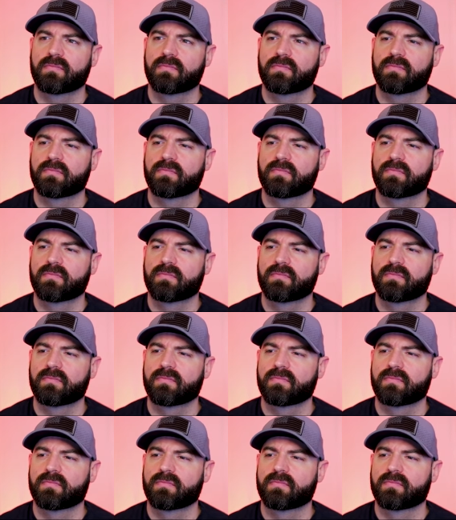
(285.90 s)

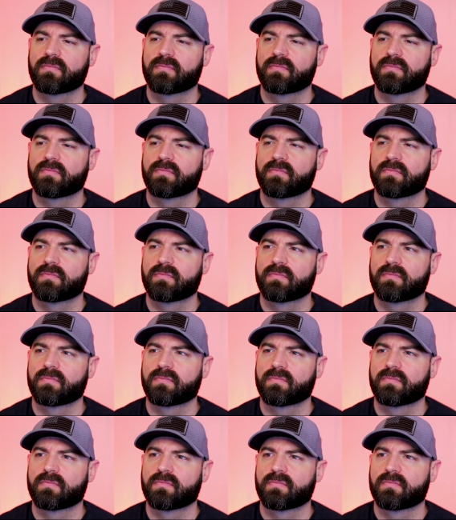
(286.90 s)

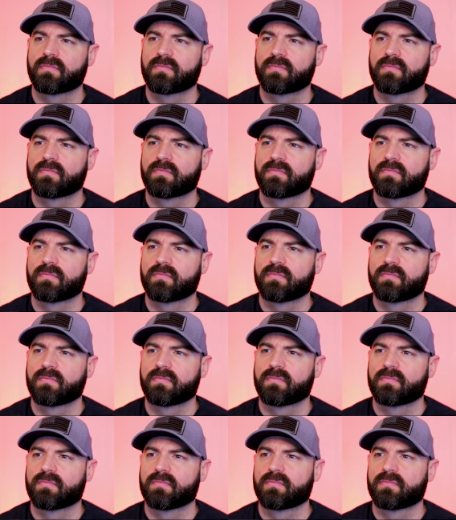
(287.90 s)

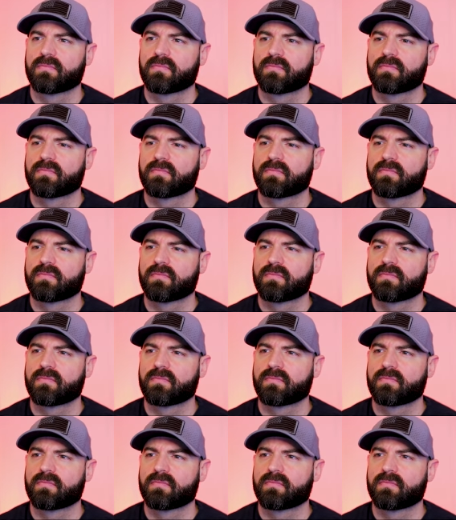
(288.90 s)

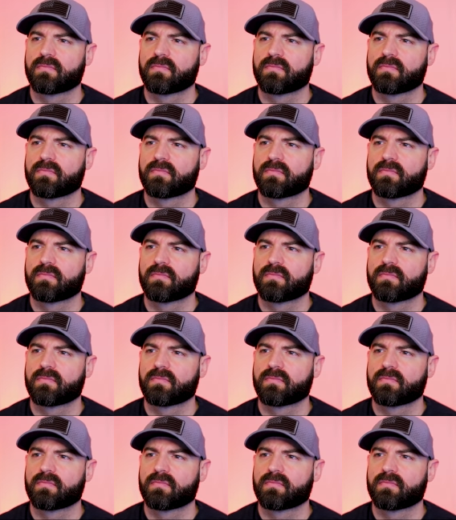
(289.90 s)
No one is speaking in this clip.